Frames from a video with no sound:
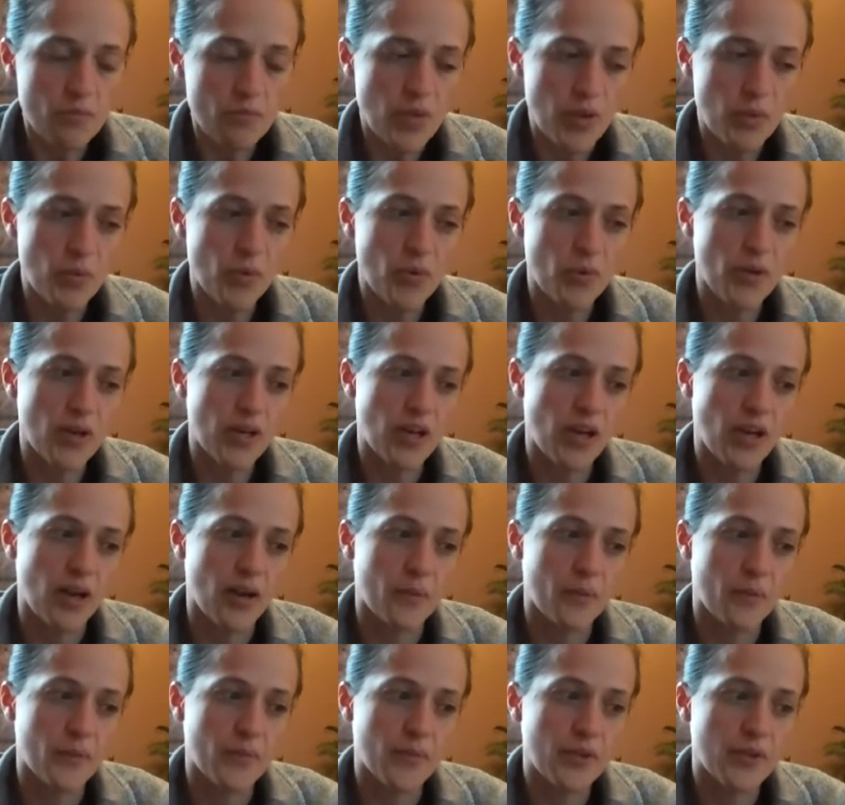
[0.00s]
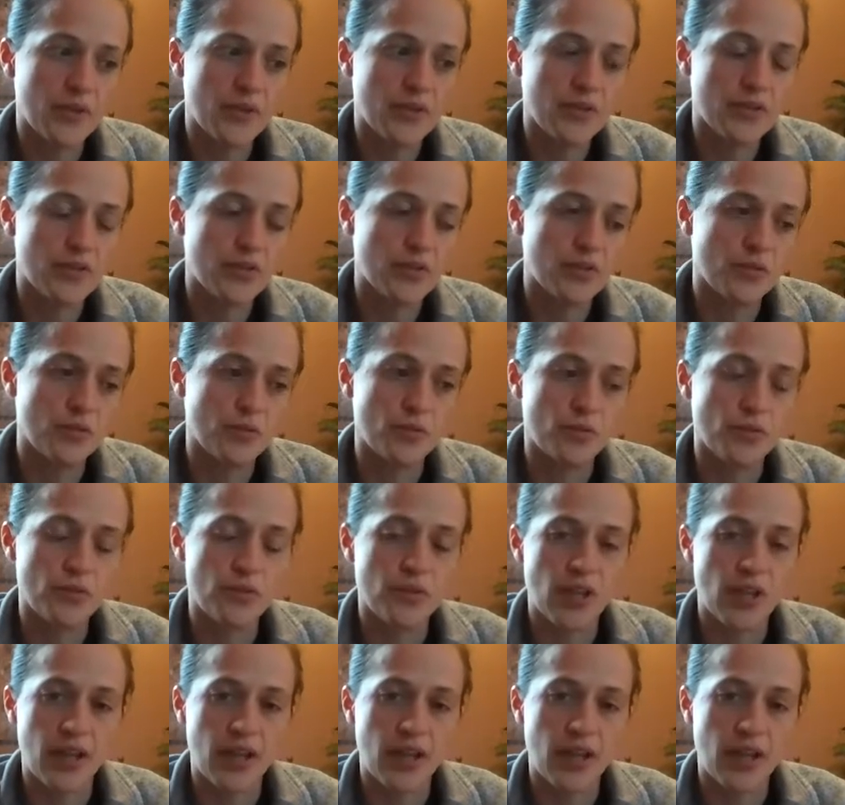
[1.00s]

people would come to